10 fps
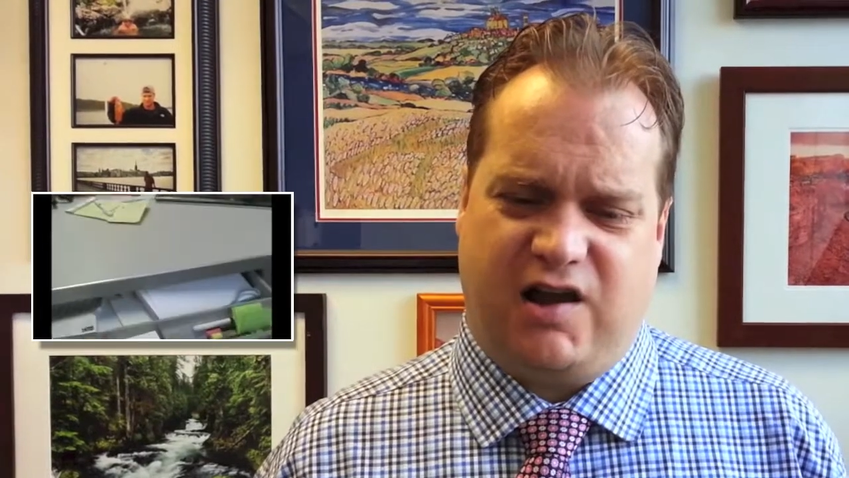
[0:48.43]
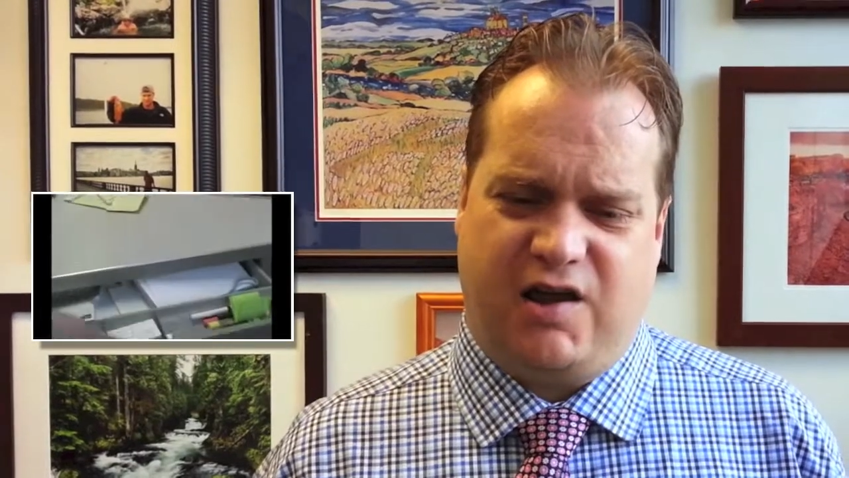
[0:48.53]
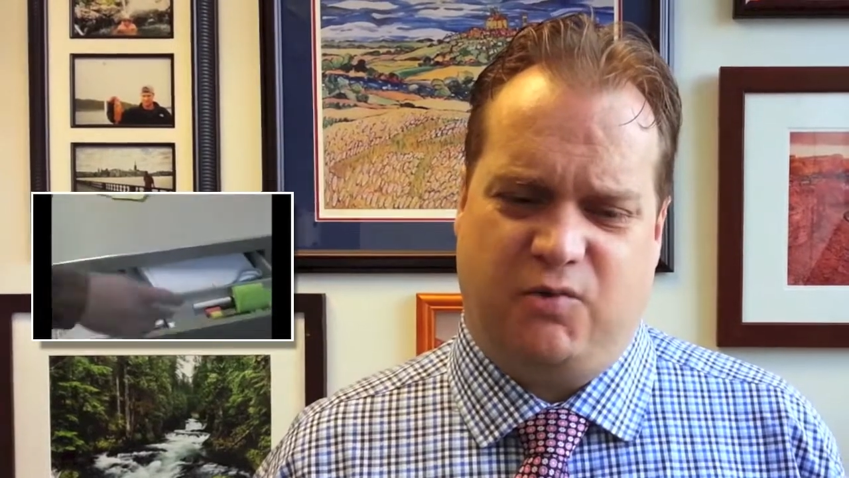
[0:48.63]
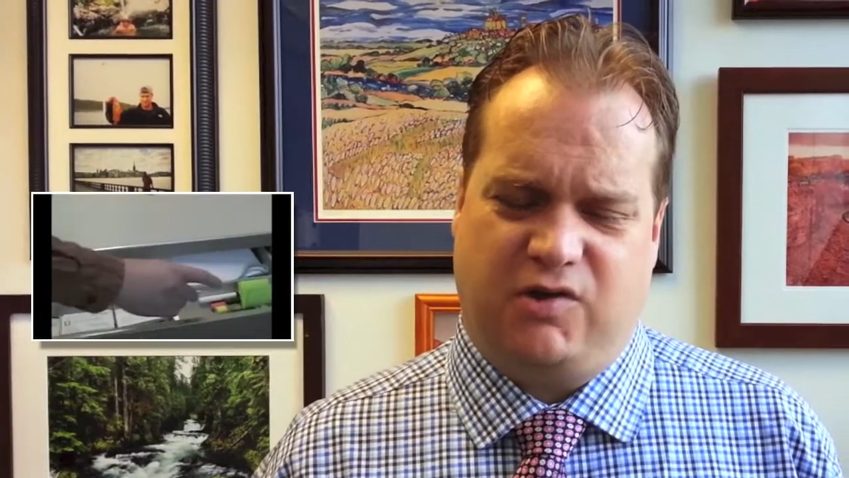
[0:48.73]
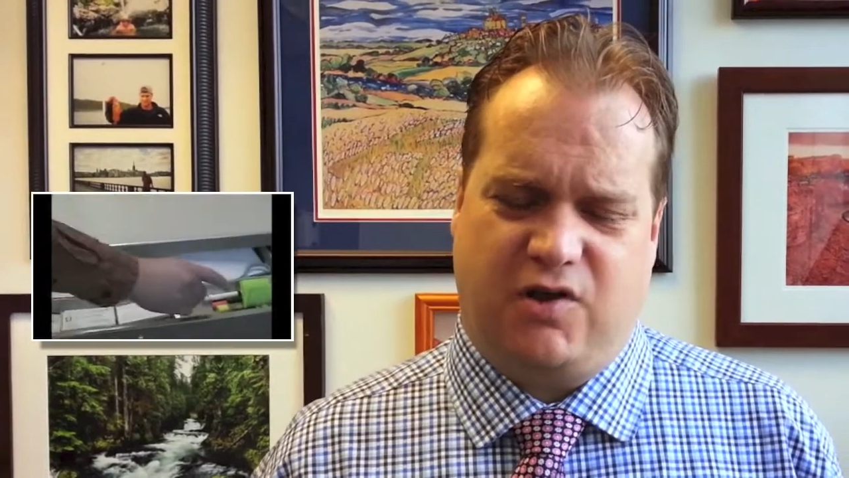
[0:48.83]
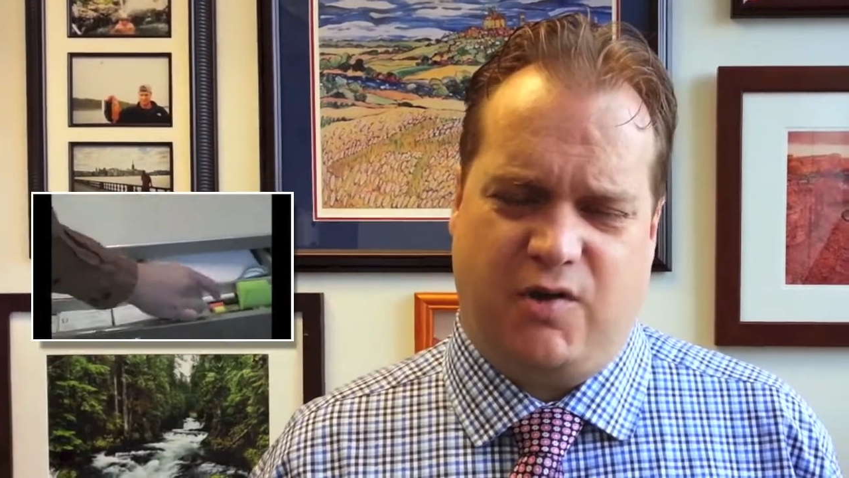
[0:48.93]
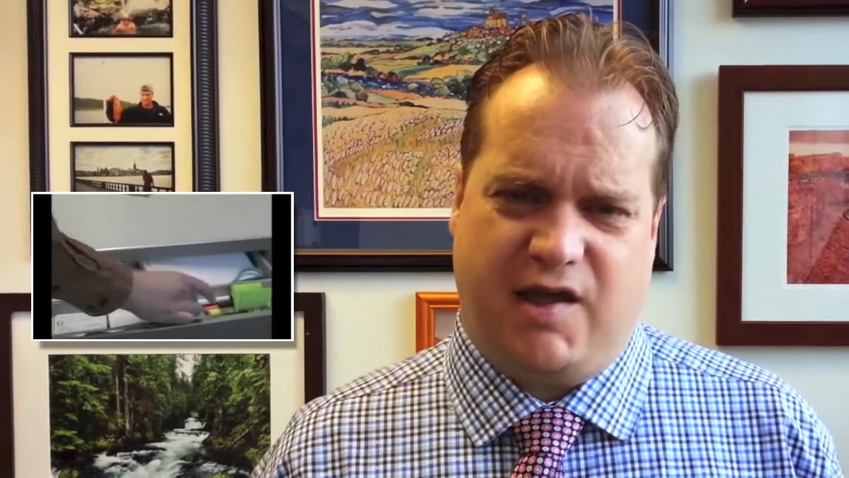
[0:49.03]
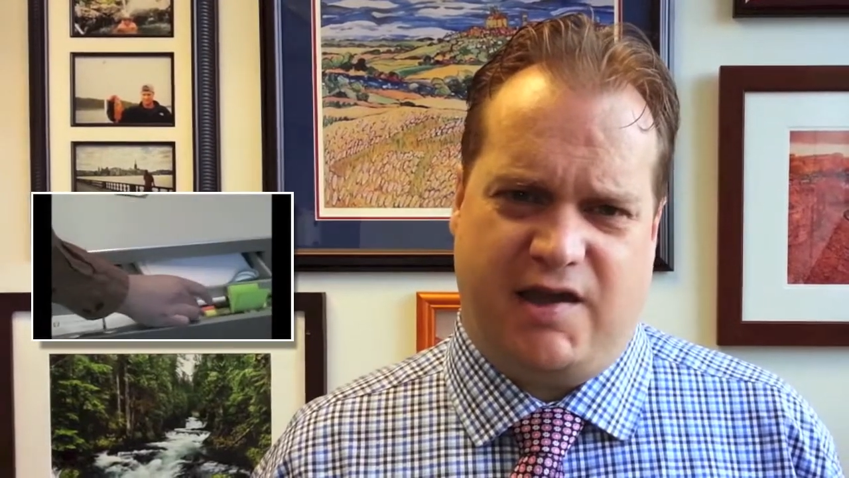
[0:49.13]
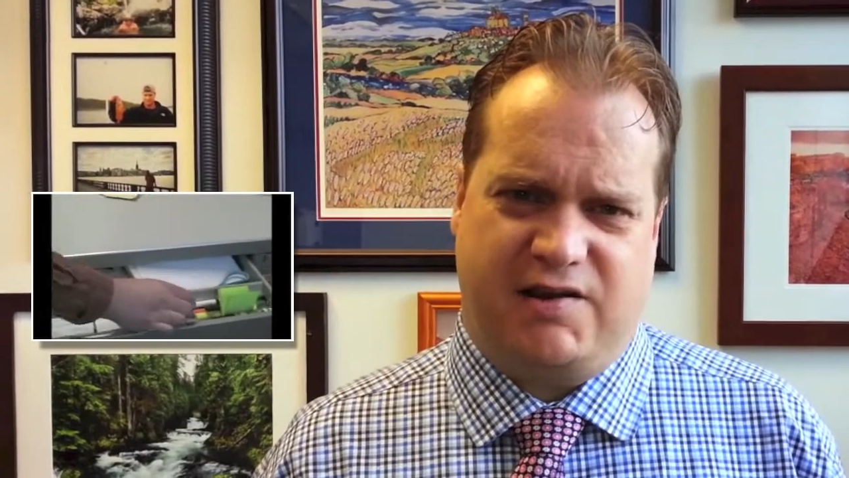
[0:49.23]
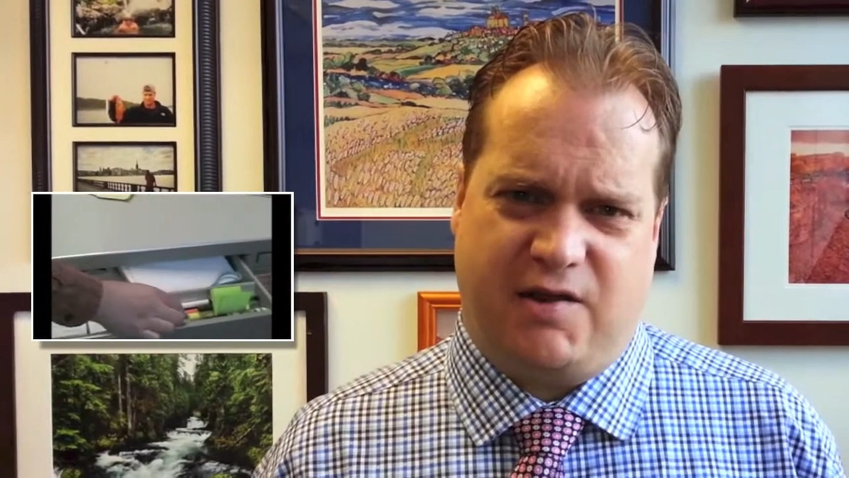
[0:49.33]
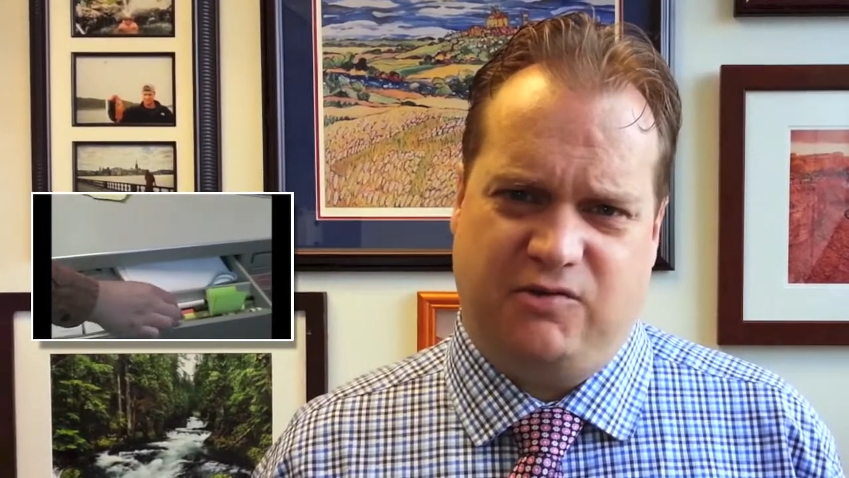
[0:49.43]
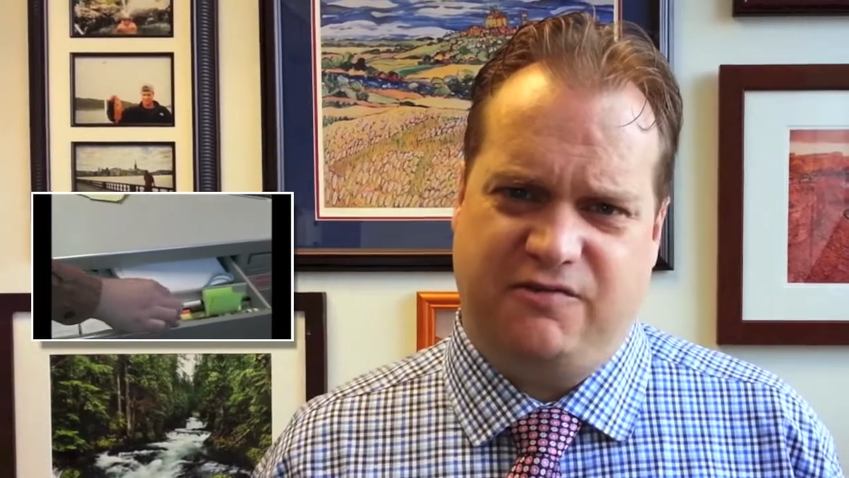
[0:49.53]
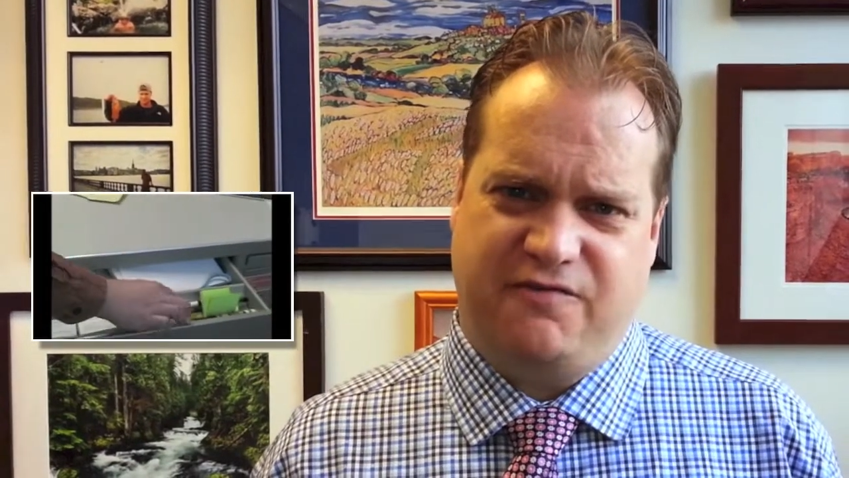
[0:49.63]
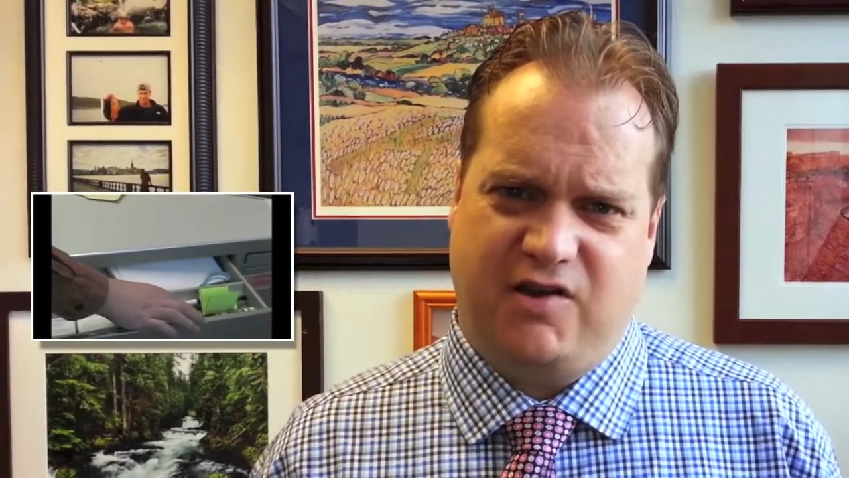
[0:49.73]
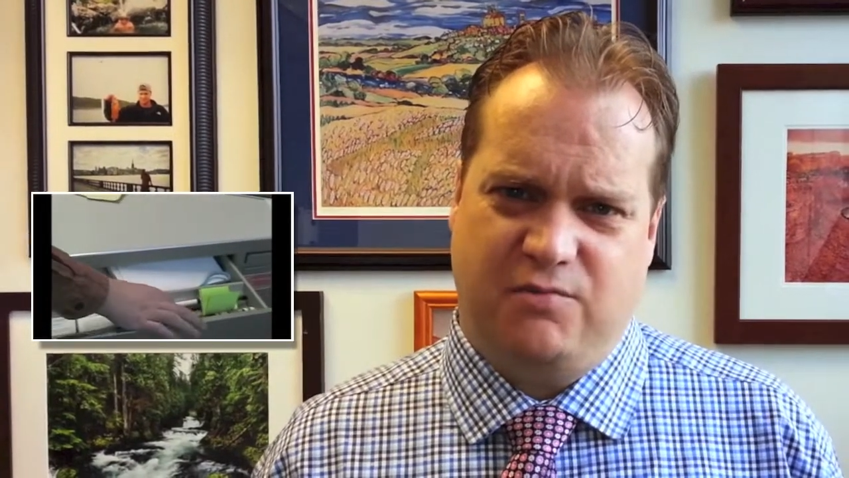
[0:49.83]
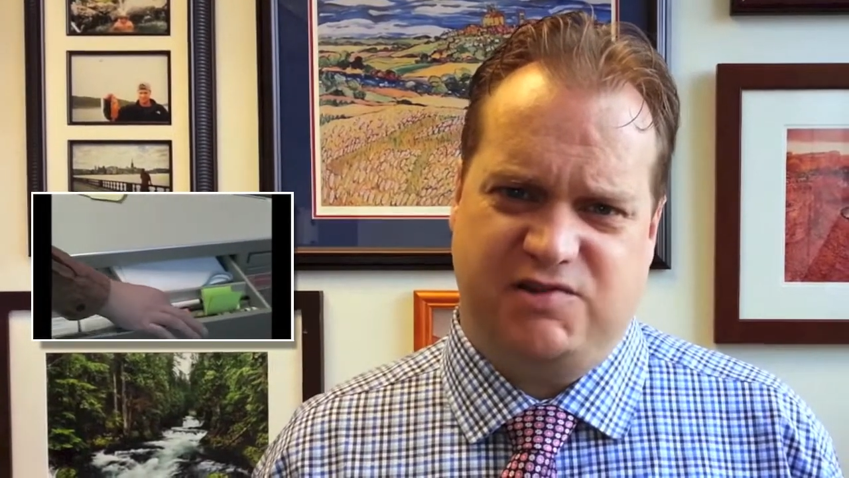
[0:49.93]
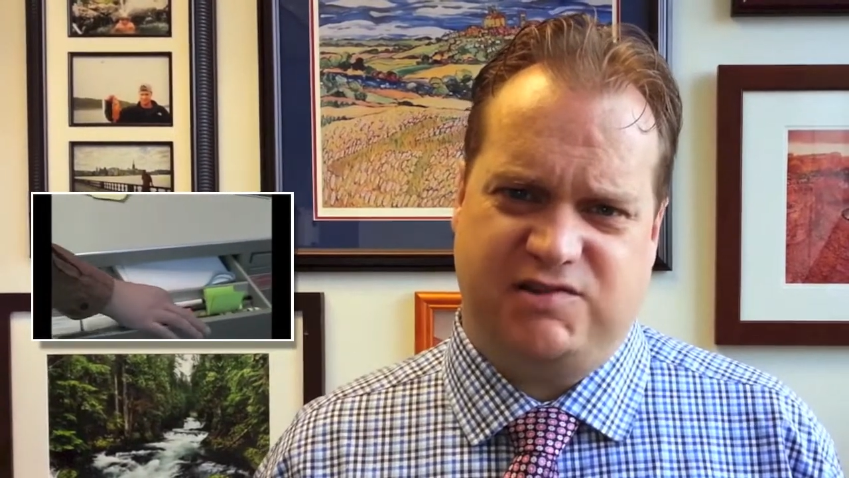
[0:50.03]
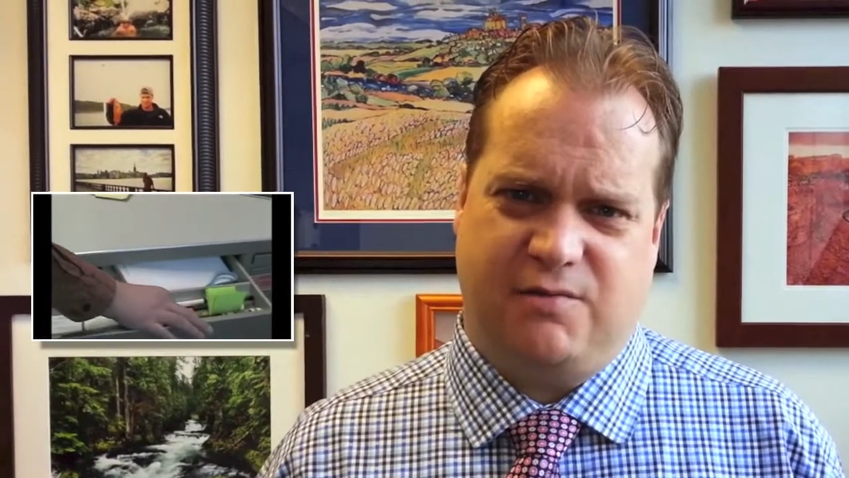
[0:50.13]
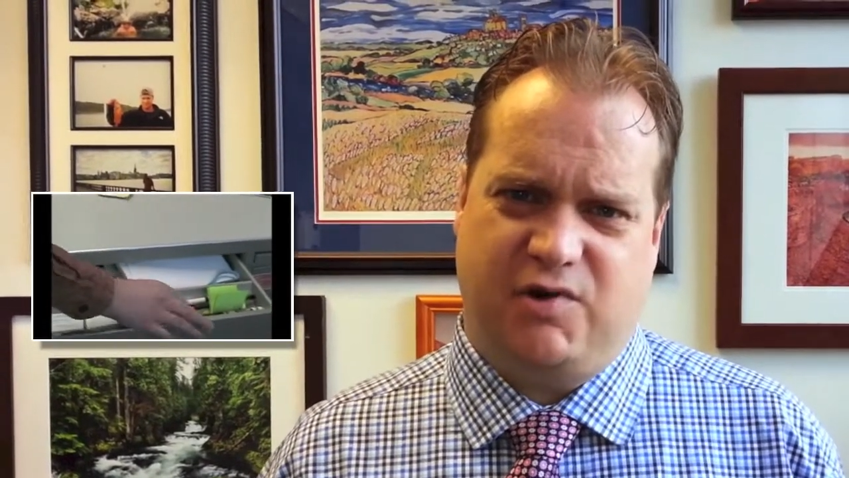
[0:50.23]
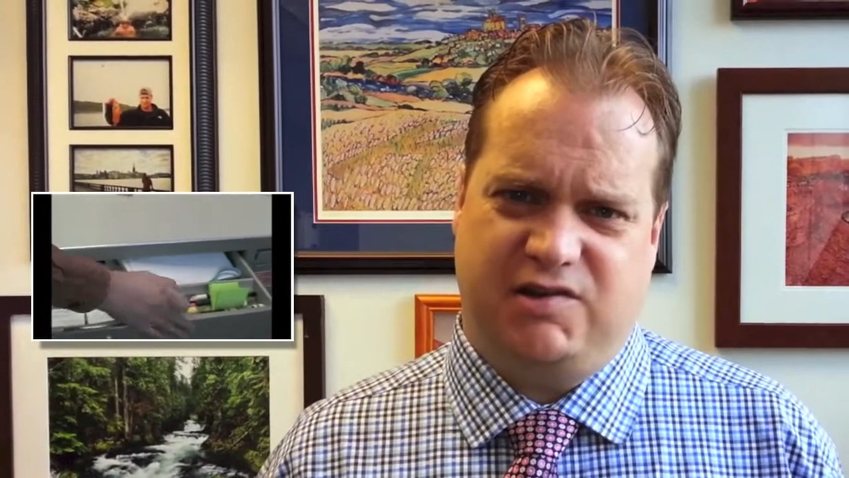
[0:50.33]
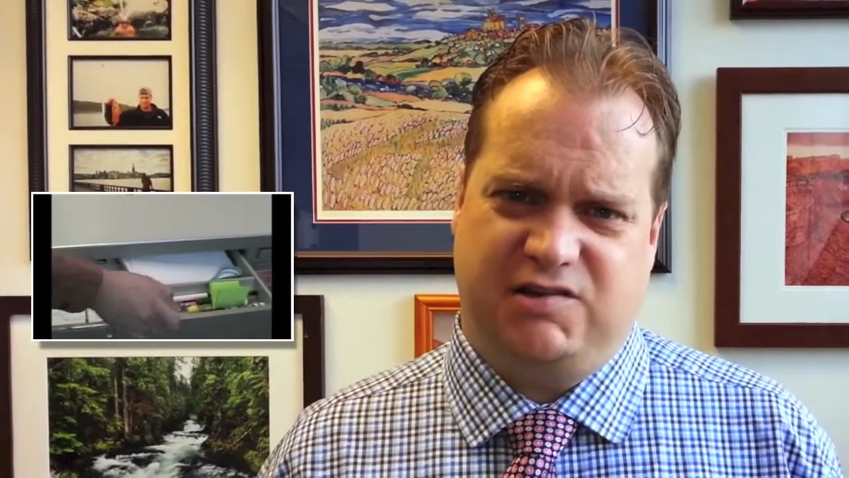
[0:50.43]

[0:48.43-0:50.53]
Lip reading: I will go ahead and I will film someone